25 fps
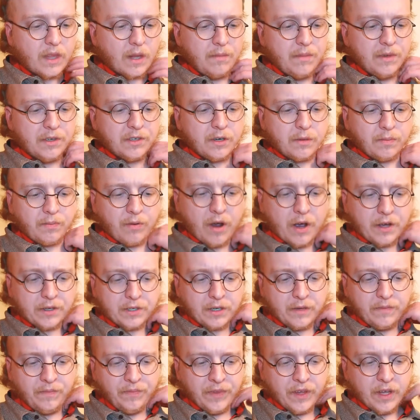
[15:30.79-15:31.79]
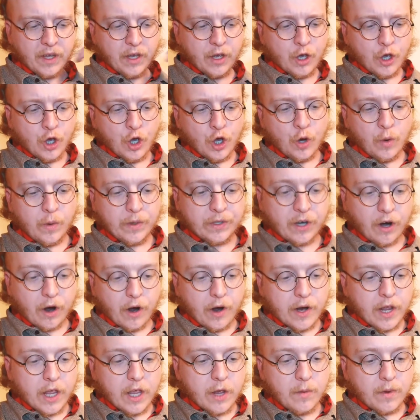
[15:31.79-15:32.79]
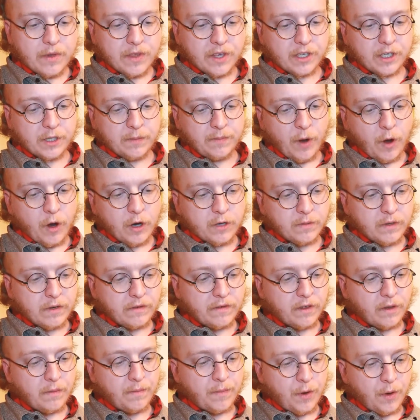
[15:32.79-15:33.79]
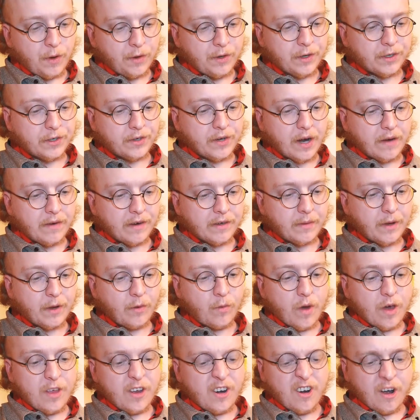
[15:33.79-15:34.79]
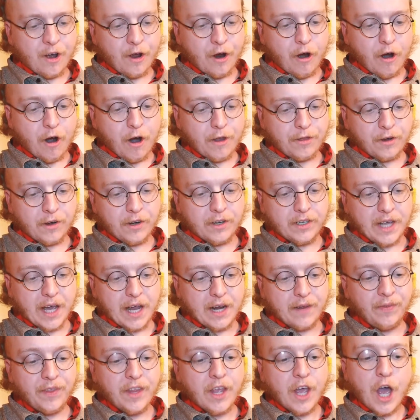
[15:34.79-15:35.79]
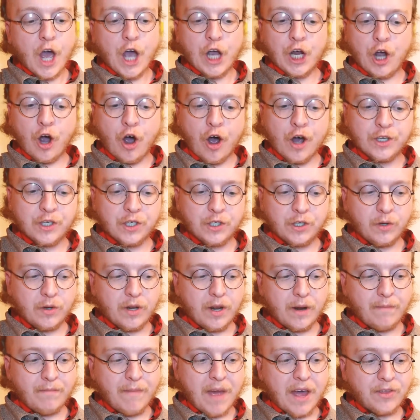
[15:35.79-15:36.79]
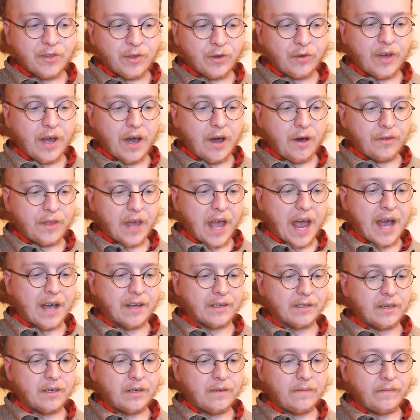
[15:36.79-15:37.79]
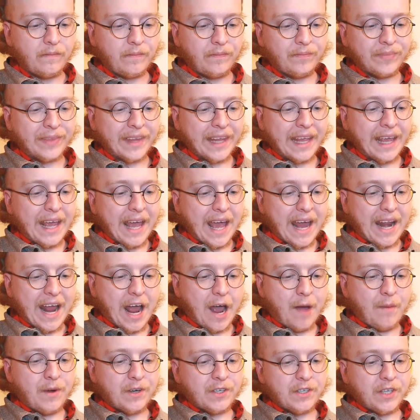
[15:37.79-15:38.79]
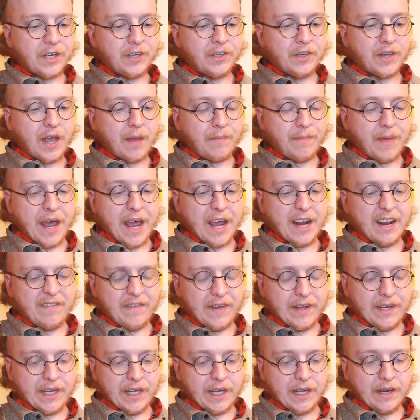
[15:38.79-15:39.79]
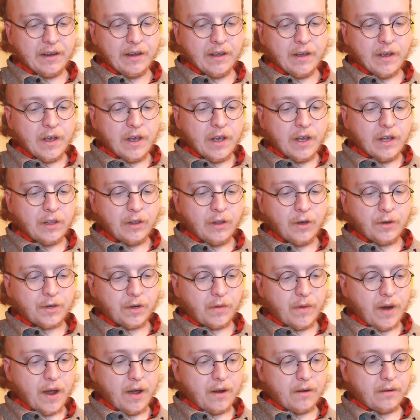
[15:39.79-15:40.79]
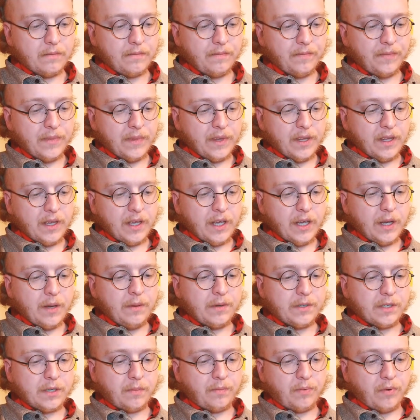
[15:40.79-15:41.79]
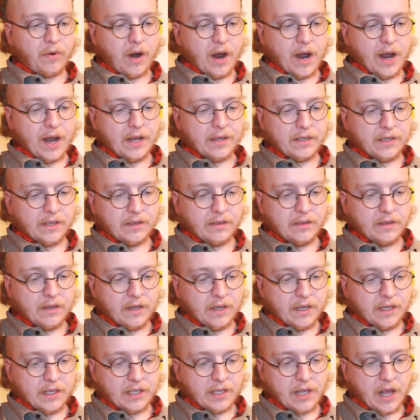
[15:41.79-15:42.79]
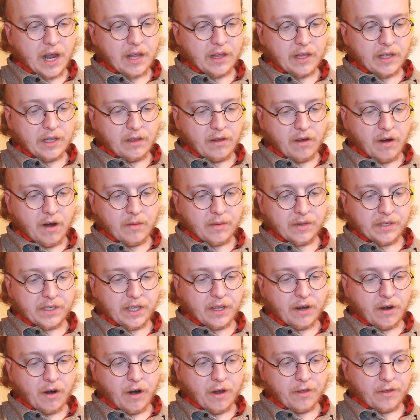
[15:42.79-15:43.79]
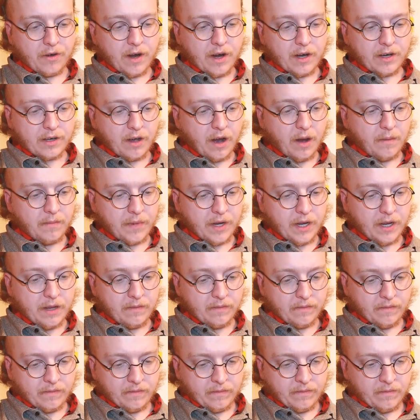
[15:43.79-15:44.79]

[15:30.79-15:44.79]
Mr. Prosser, who was arguing with a spokesman for the bulldozer drivers about whether or not Arthur Dent constituted a mental health hazard, and how much they should get paid if he did, looked around. He was surprised and slightly alarmed to see that Arthur had company.